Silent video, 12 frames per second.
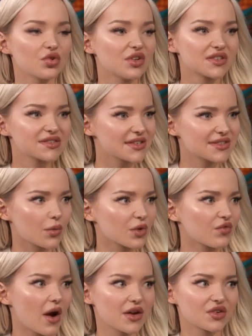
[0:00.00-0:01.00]
You need to sit down
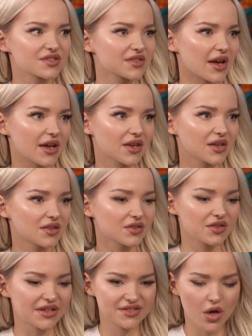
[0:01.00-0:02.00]
with writers, like,
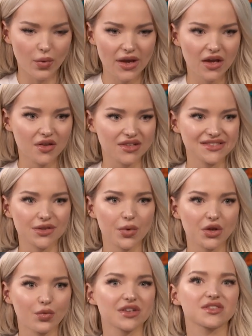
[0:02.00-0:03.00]
let's go in, let's see
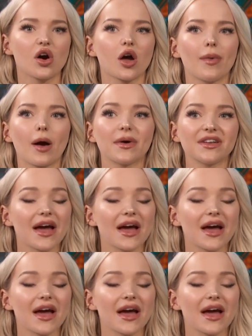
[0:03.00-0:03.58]
what you want to talk about. Mm -hmm.